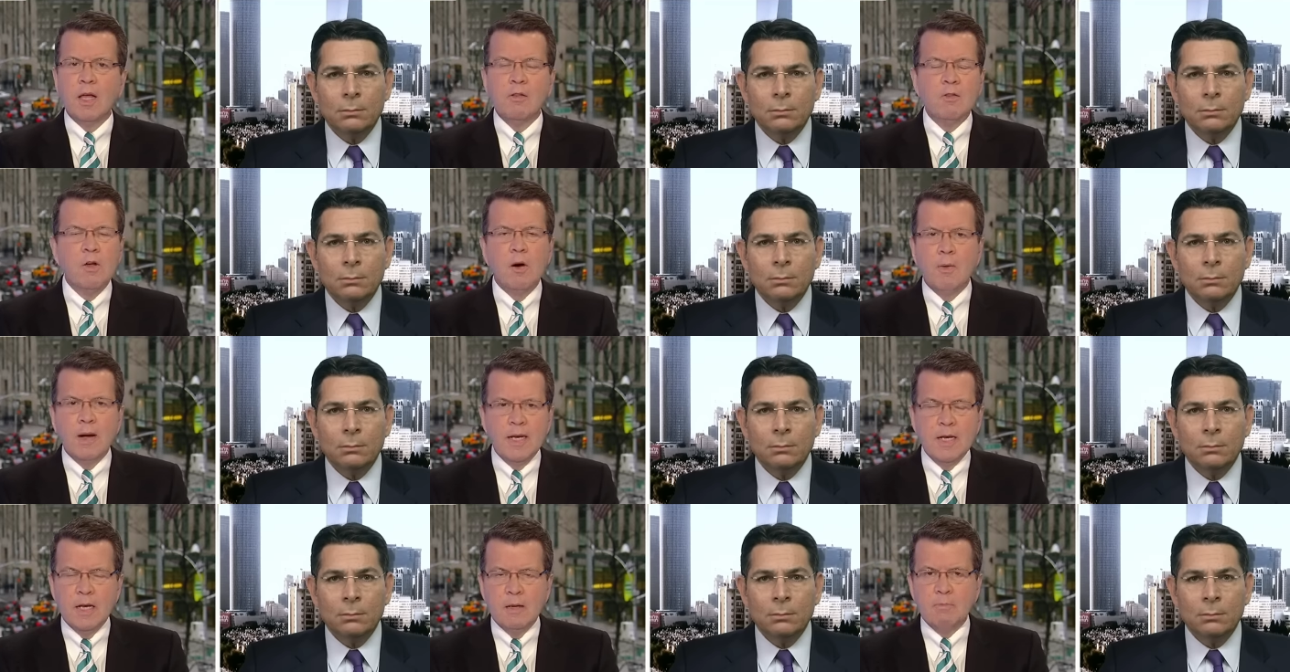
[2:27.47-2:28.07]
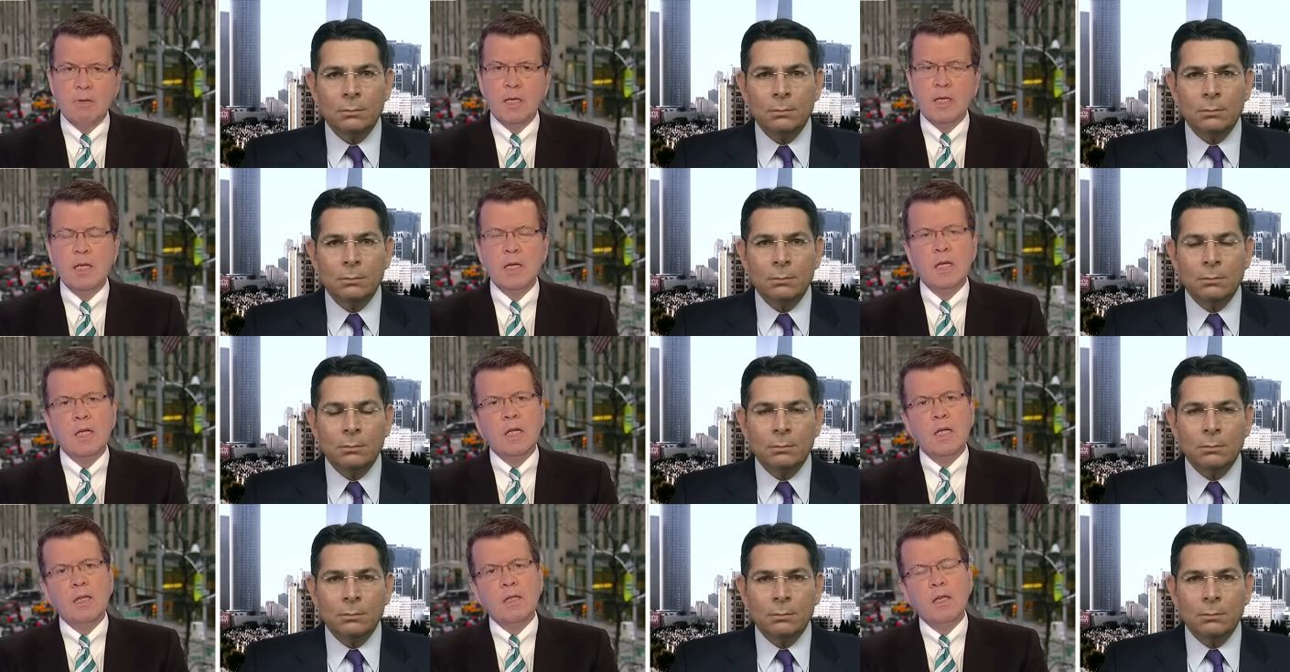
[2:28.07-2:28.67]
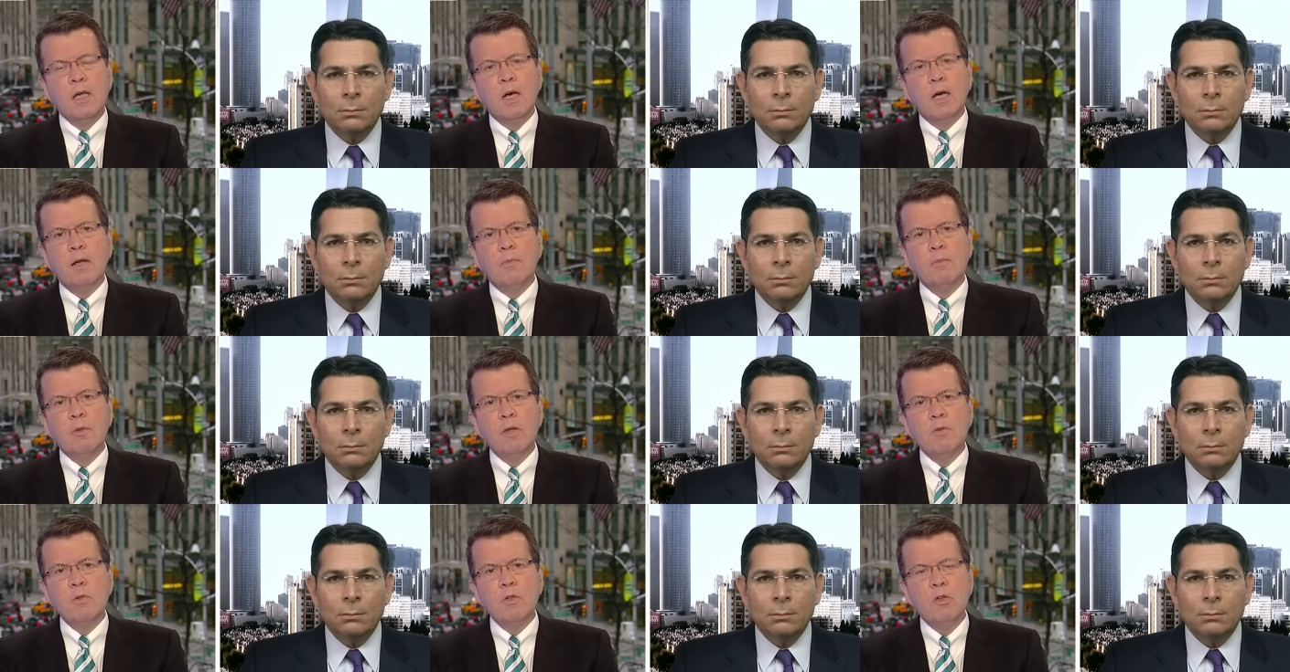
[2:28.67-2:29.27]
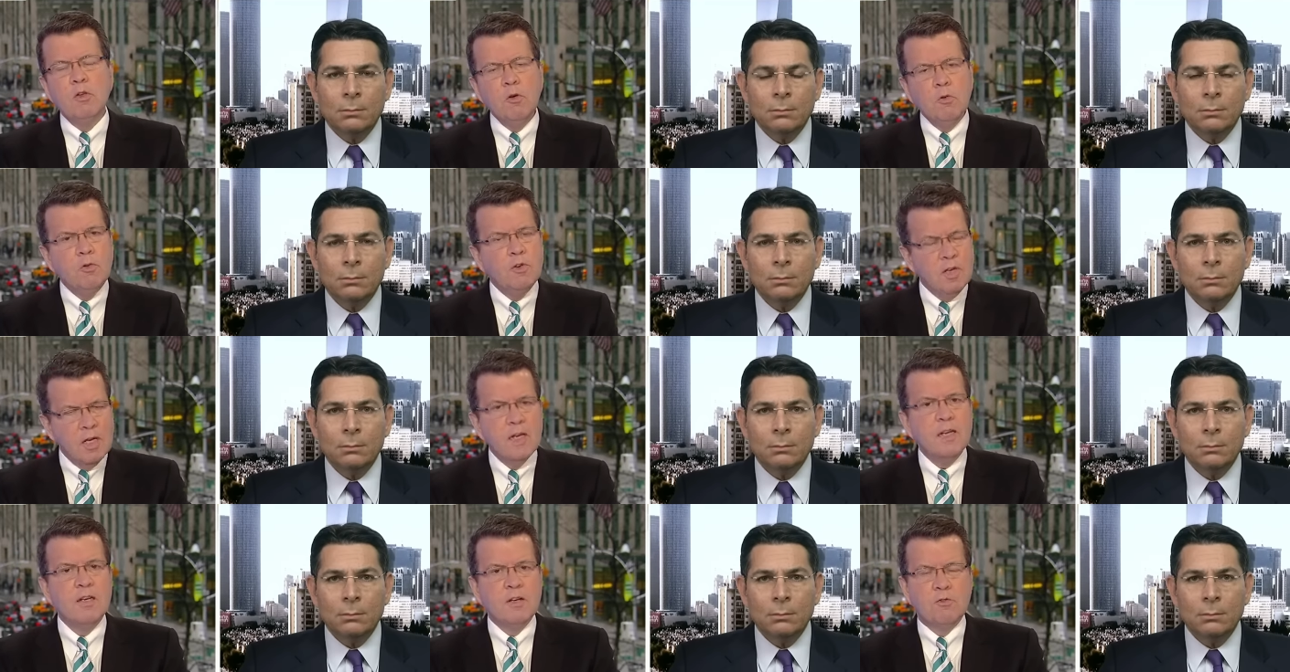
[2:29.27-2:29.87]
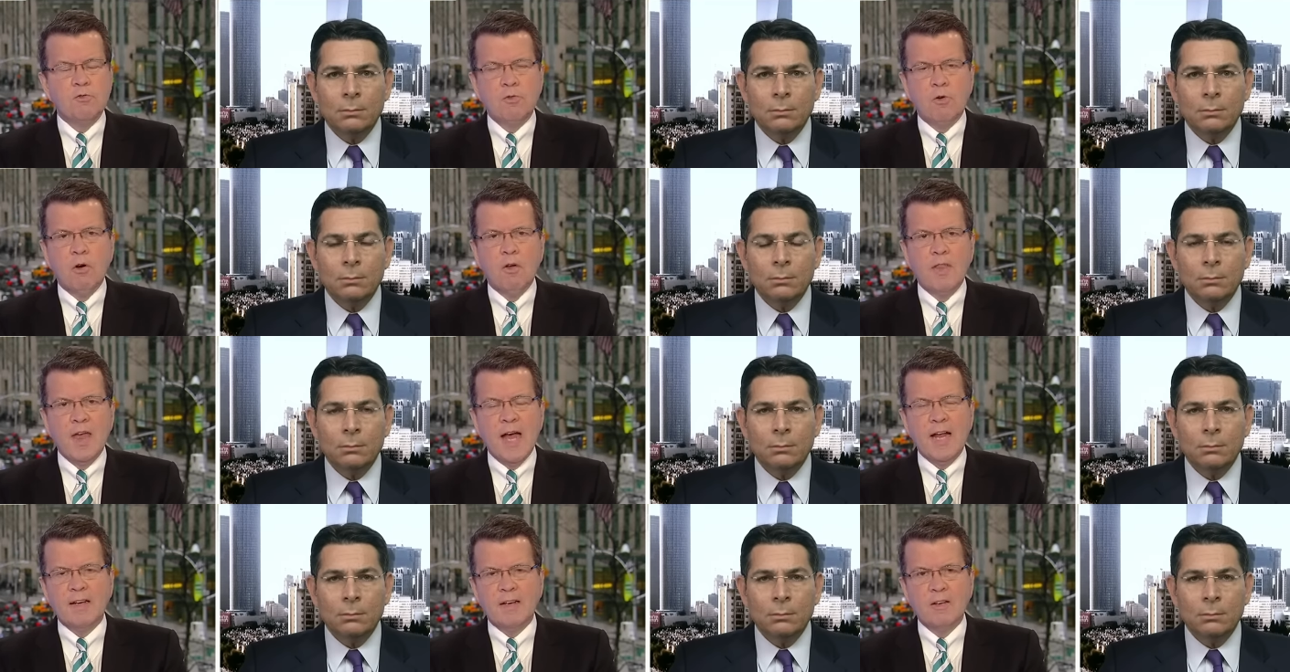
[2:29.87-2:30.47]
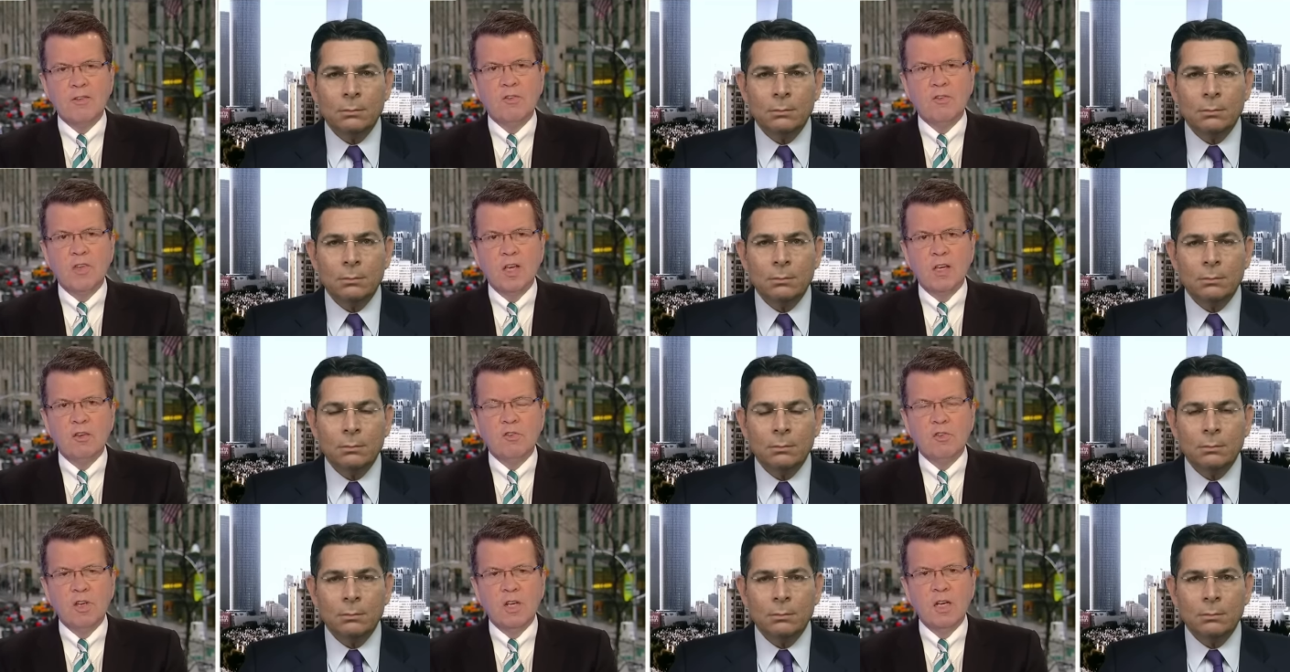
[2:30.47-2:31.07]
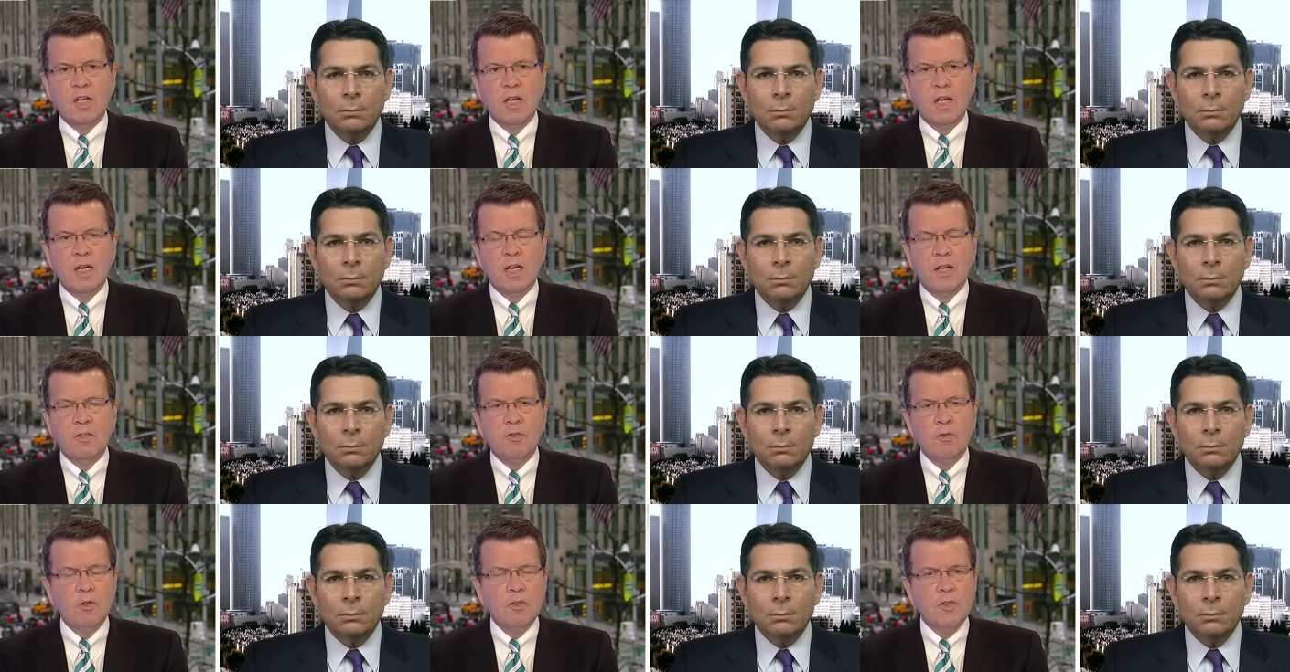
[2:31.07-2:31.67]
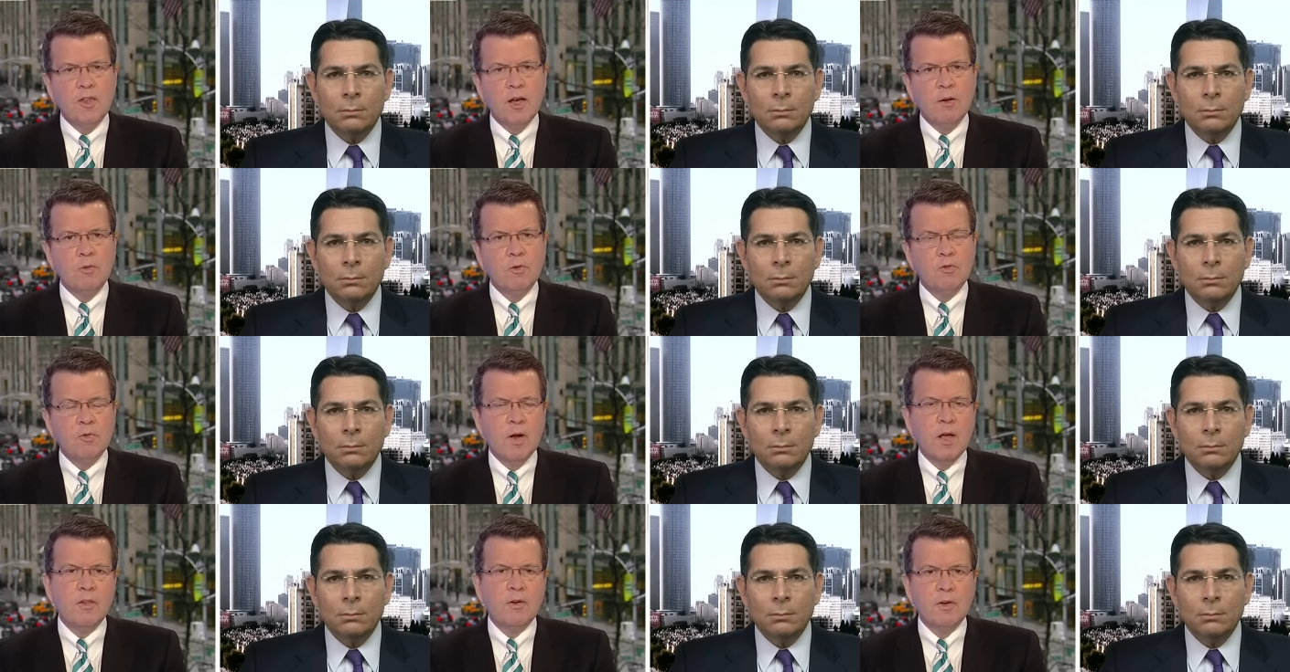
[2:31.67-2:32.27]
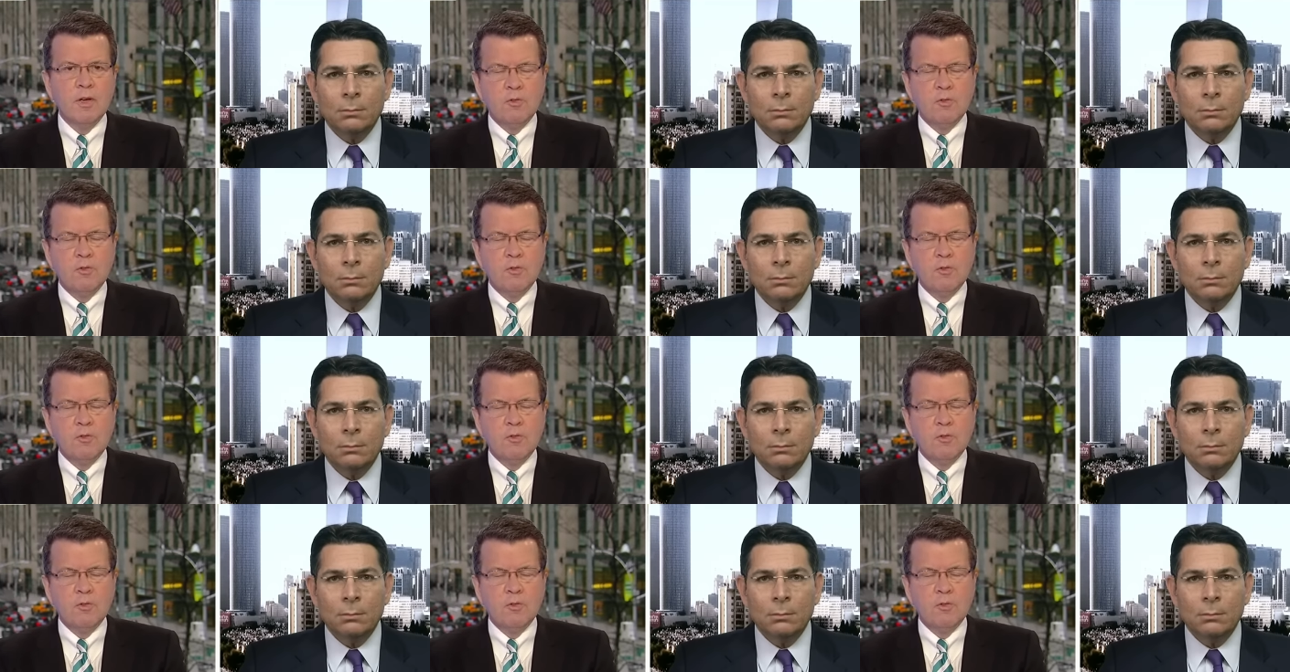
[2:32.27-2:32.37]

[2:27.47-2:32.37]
Speaker 1: No idea. But you didn't draw that distinction, and I thought that was rather